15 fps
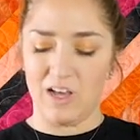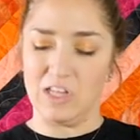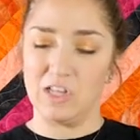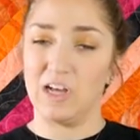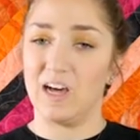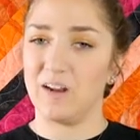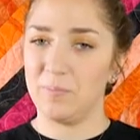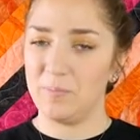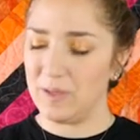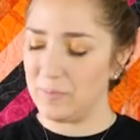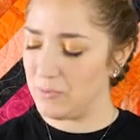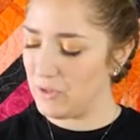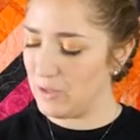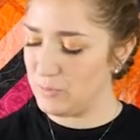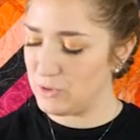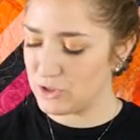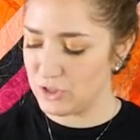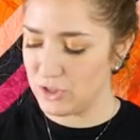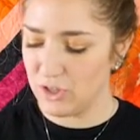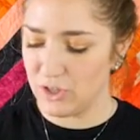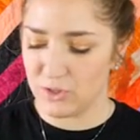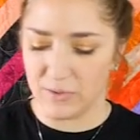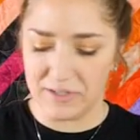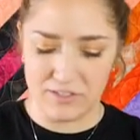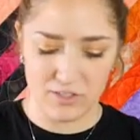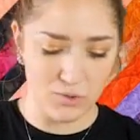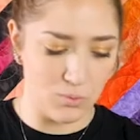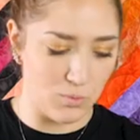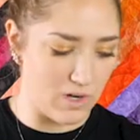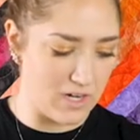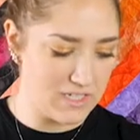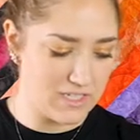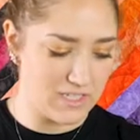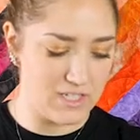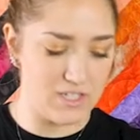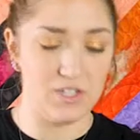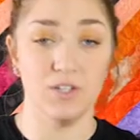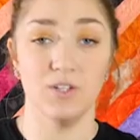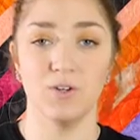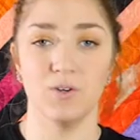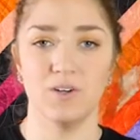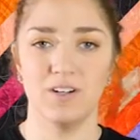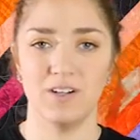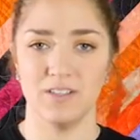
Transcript: a lot of people, I'm sure, are going to want to do